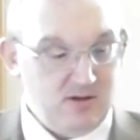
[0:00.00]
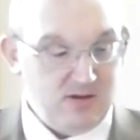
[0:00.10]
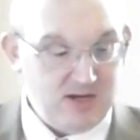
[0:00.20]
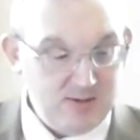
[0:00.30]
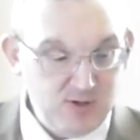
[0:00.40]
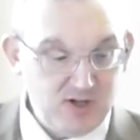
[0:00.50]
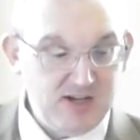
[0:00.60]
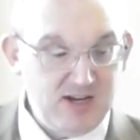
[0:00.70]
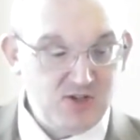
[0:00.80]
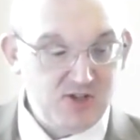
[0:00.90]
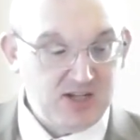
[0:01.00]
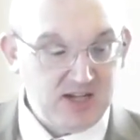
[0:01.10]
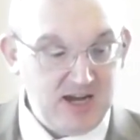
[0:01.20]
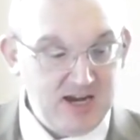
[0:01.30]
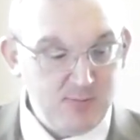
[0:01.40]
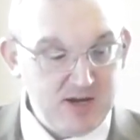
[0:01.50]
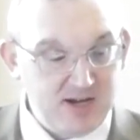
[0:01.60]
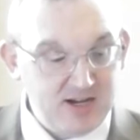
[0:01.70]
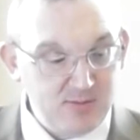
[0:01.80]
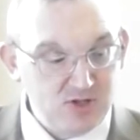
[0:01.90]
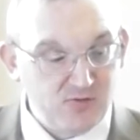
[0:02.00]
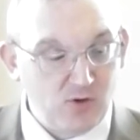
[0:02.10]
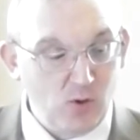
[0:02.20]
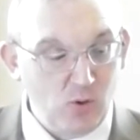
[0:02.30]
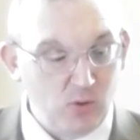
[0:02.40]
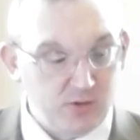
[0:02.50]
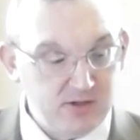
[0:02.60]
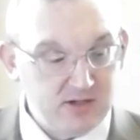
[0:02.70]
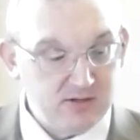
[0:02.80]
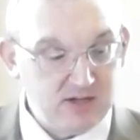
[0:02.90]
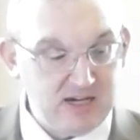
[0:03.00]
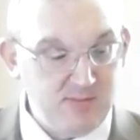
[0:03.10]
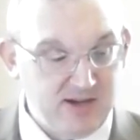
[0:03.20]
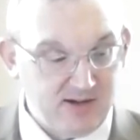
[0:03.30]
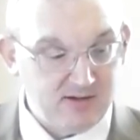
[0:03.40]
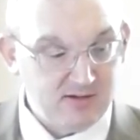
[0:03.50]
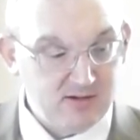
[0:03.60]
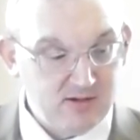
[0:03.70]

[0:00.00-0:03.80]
Nebuchadnezzar the king made an image of gold. He made it.